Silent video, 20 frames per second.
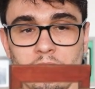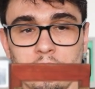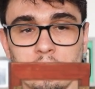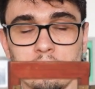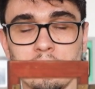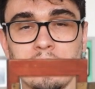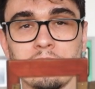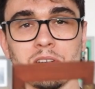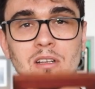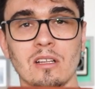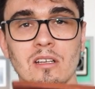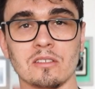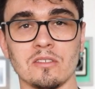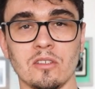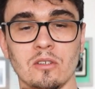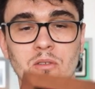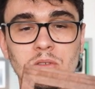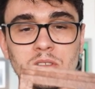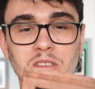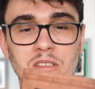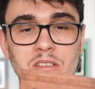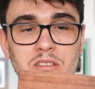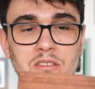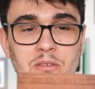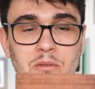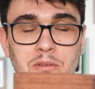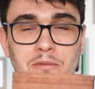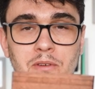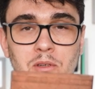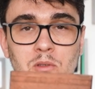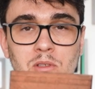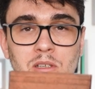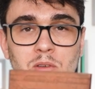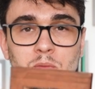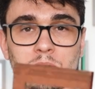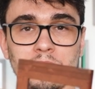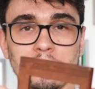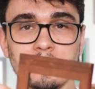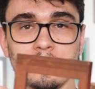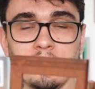ground glass holder, so a folding
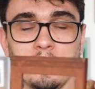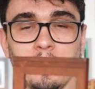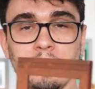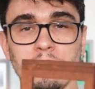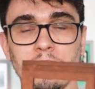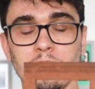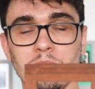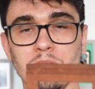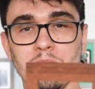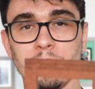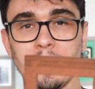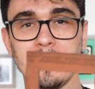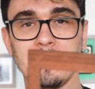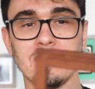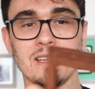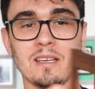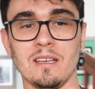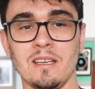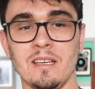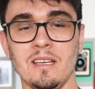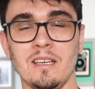one, so you have that on the back.